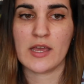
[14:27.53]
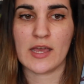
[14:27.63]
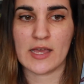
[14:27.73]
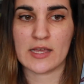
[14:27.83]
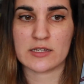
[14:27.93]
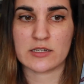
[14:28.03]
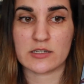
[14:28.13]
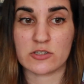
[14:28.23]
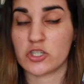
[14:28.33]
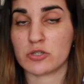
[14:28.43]
and
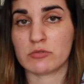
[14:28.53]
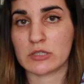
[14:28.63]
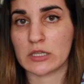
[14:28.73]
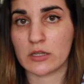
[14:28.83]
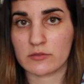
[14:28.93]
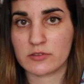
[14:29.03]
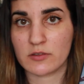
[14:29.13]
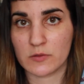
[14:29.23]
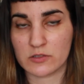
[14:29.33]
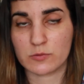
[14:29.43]
she really loves
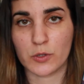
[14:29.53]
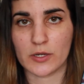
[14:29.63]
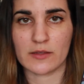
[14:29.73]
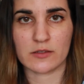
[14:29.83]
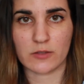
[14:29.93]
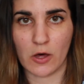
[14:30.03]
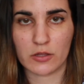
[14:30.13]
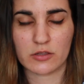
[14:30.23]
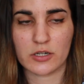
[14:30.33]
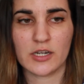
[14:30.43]
this book and this
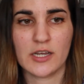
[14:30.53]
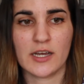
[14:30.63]
author,